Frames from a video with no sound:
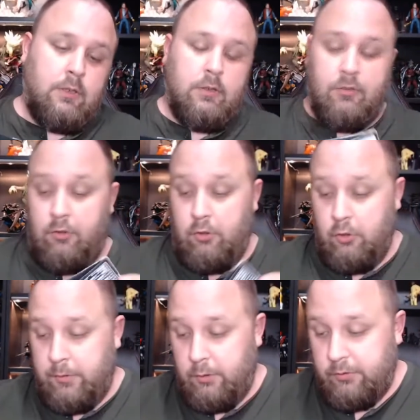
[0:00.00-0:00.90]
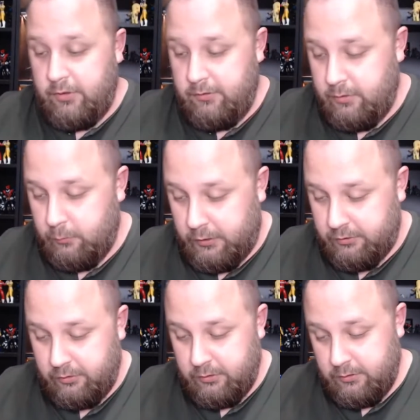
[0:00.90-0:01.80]
Because nobody was even
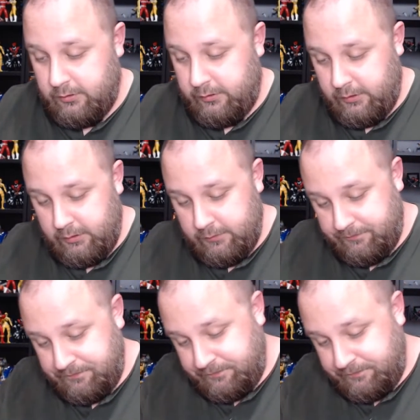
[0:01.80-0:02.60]
watching the thing.